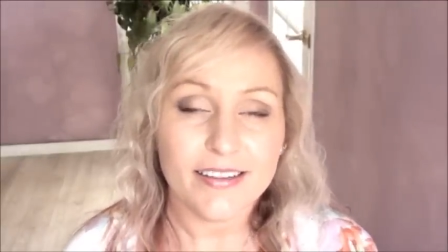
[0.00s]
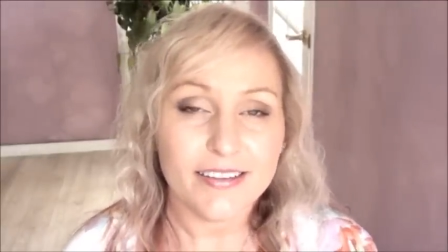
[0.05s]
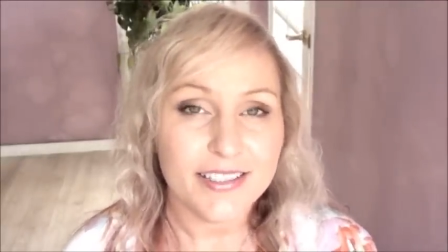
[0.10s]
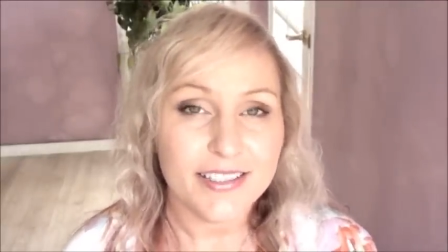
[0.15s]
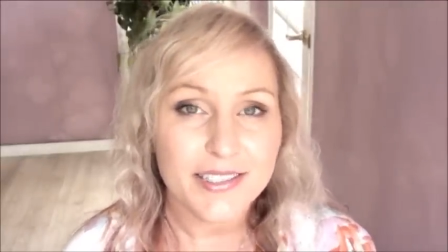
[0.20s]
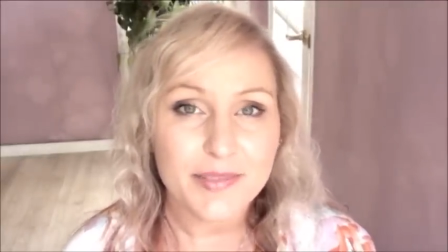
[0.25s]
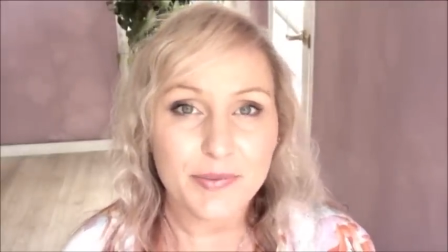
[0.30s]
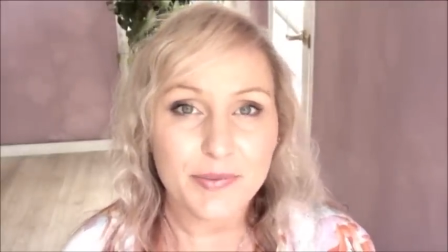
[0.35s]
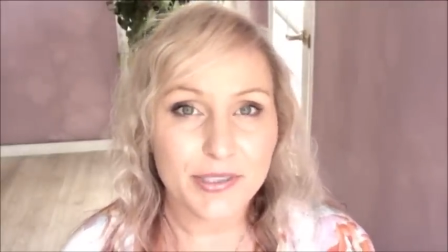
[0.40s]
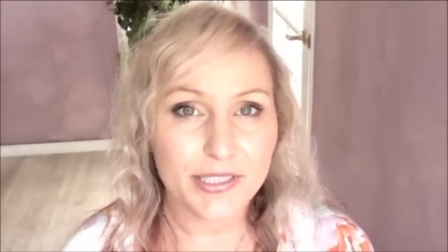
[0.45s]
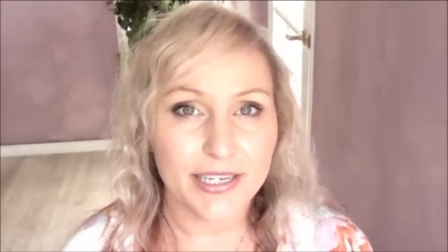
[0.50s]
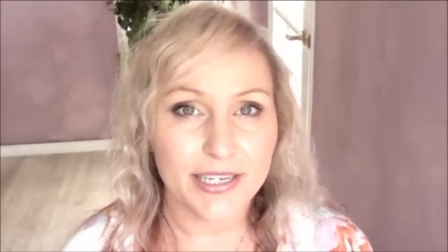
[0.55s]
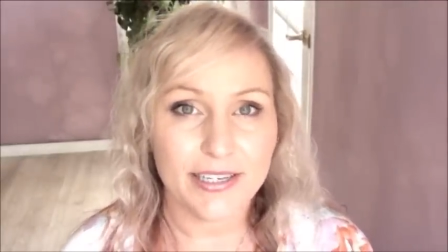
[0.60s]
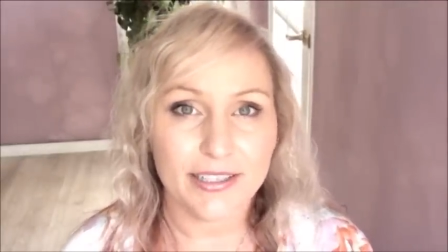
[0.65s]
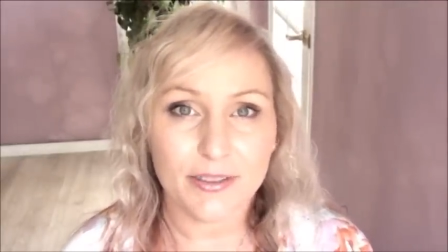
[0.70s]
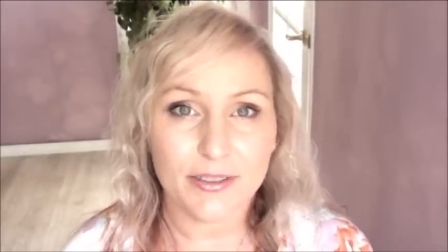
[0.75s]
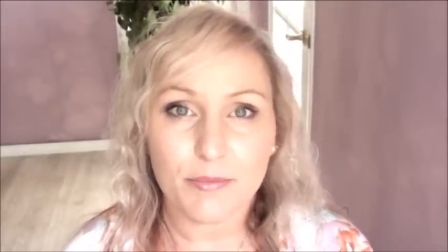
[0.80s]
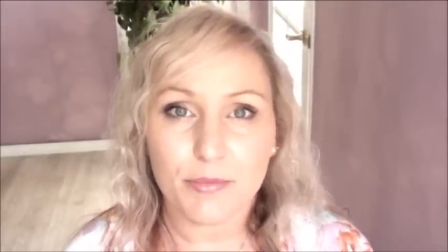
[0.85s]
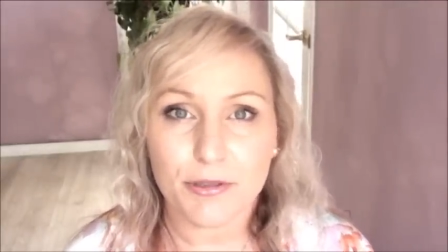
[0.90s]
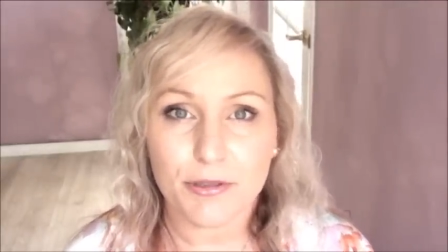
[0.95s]
This
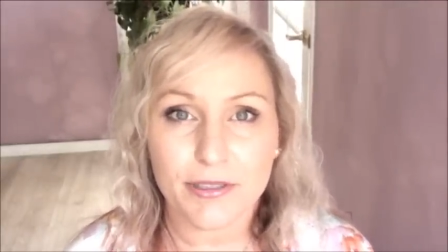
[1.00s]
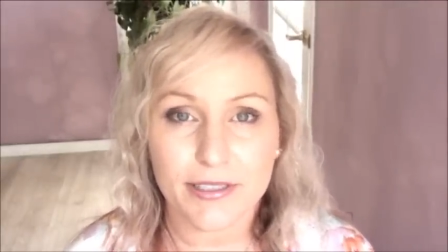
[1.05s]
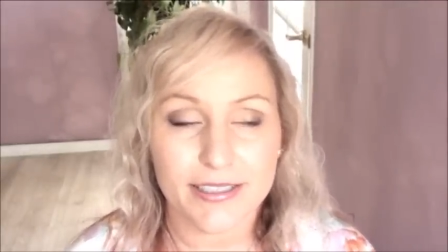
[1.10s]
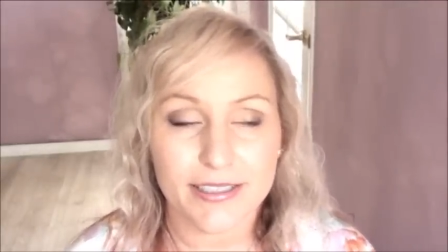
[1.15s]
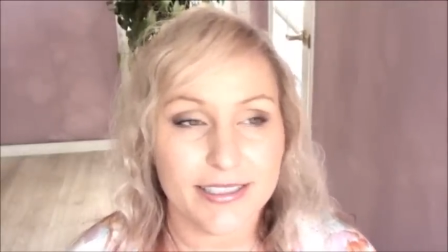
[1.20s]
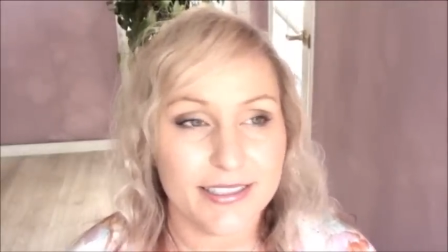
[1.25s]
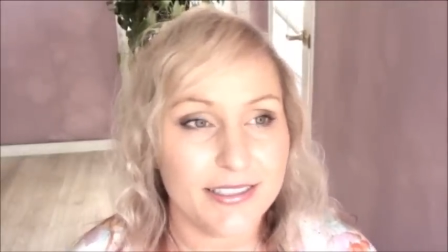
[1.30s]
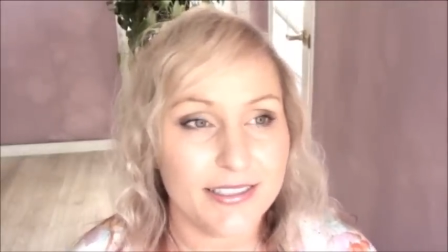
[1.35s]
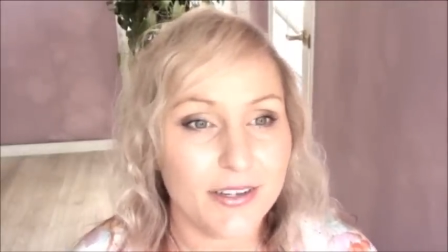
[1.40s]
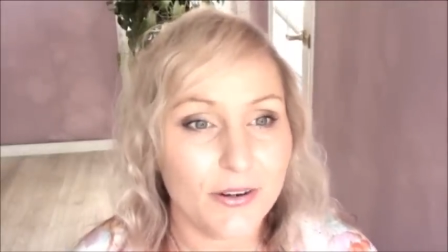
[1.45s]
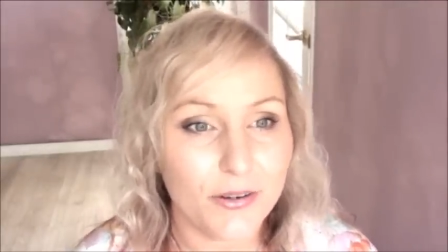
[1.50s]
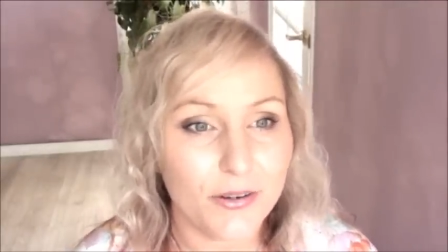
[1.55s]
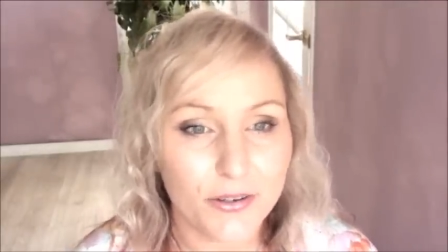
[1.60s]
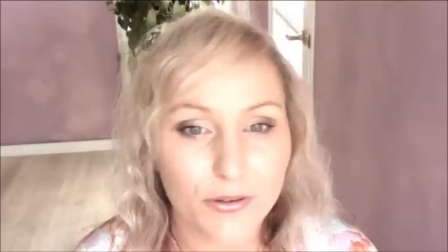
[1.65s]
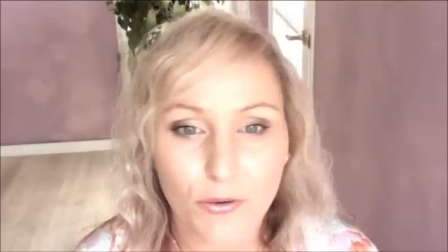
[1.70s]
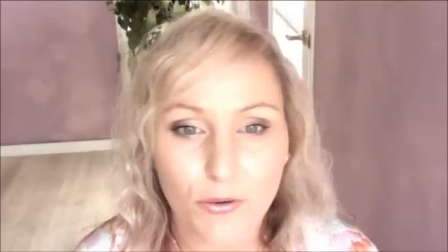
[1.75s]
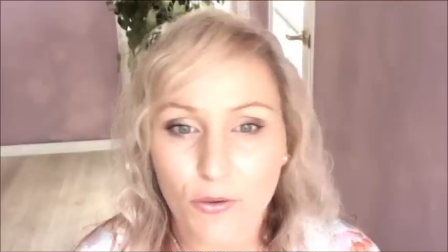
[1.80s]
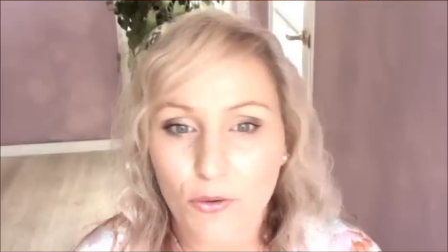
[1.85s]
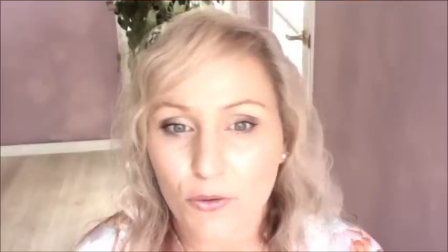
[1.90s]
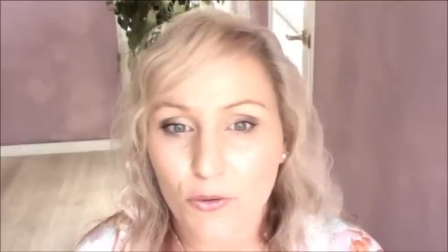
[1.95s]
particular book is not
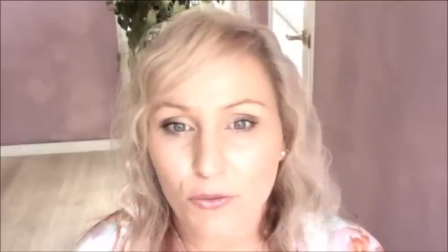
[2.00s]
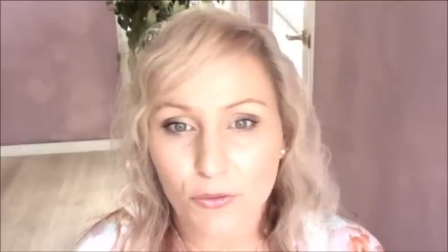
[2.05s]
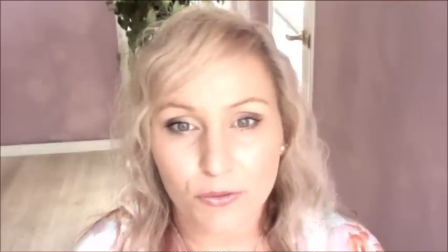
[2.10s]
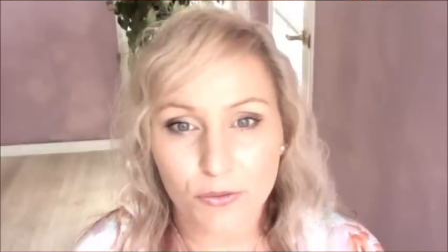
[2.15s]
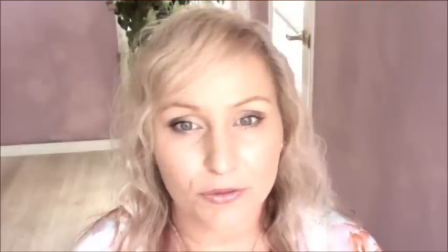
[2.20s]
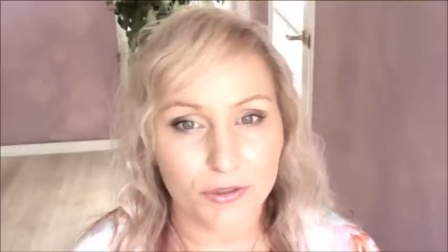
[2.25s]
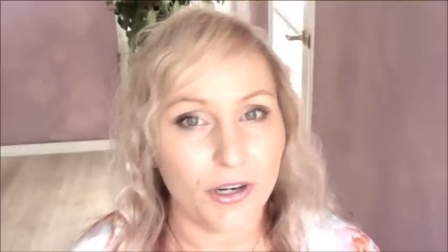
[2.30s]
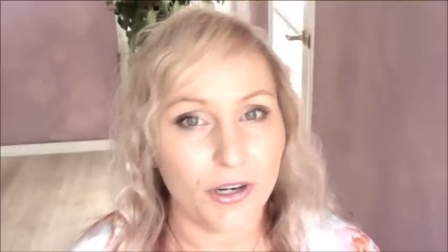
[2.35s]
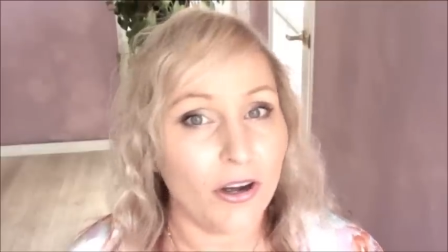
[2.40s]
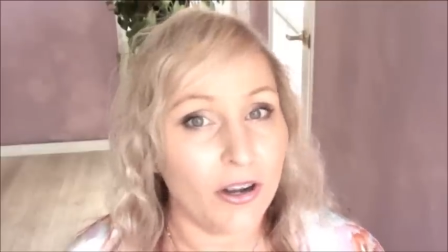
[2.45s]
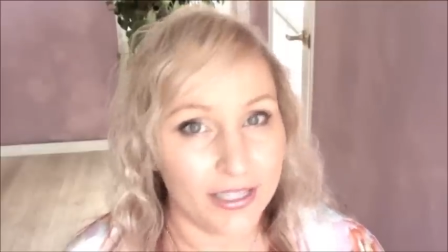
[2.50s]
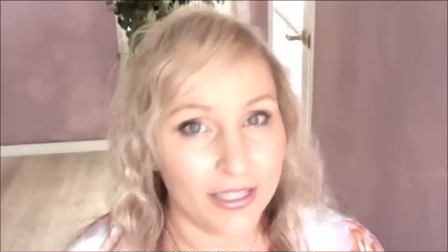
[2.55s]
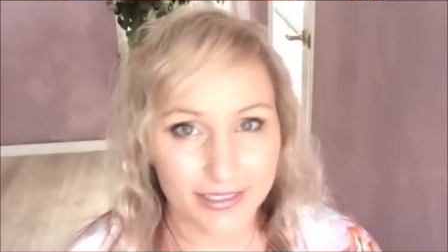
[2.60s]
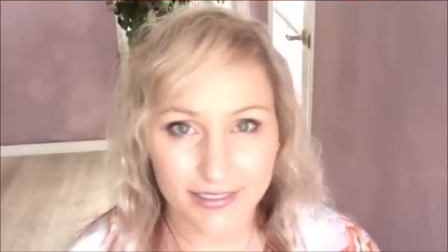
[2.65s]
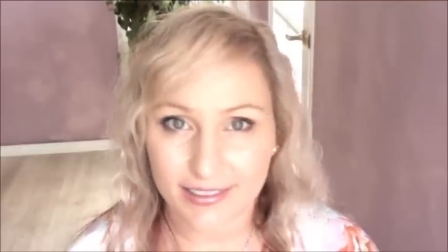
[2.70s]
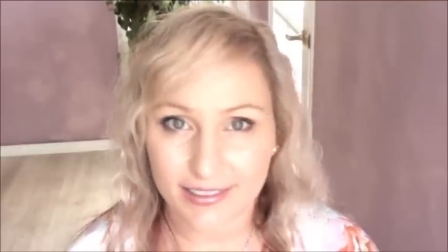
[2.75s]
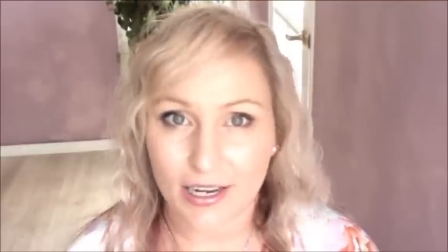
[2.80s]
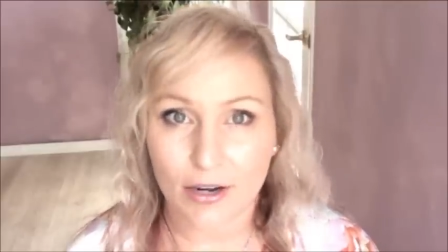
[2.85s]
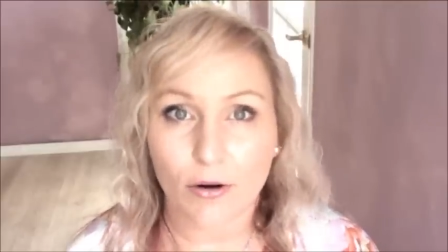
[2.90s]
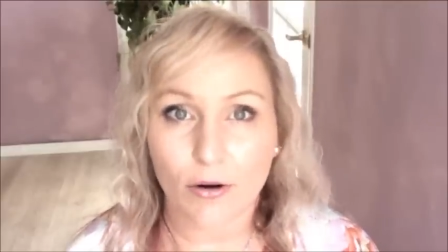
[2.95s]
all
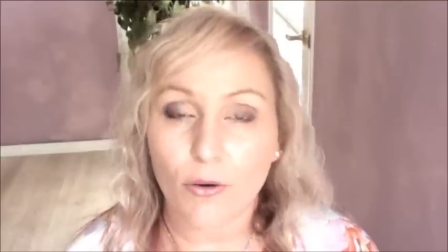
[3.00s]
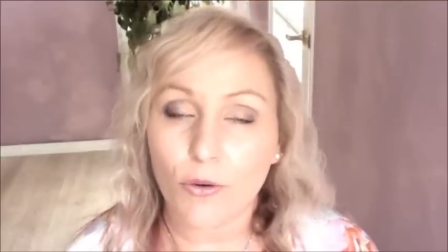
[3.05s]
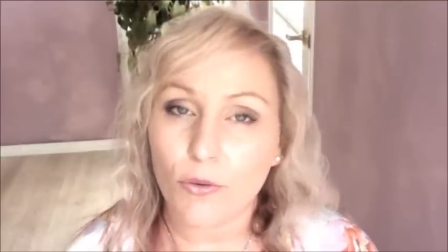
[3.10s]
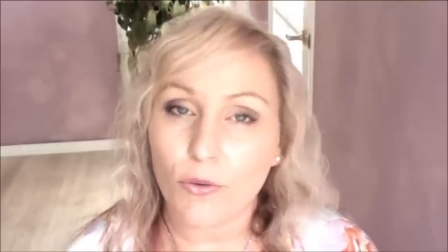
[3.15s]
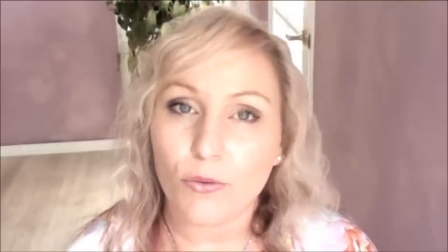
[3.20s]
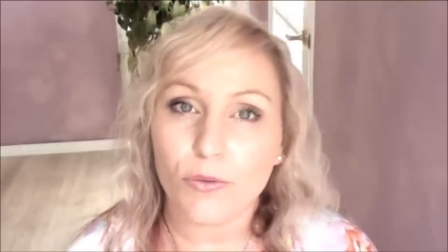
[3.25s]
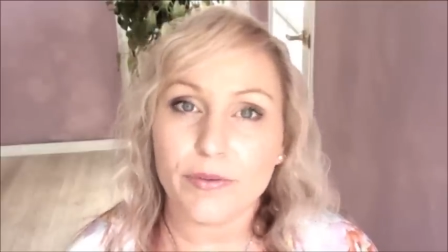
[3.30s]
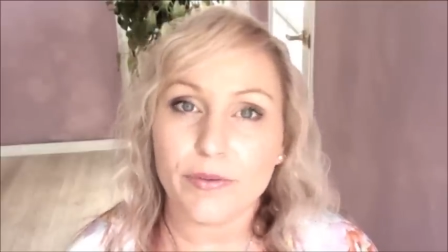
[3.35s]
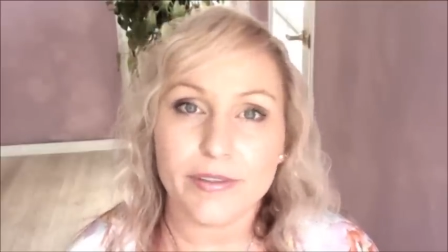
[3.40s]
nice at all.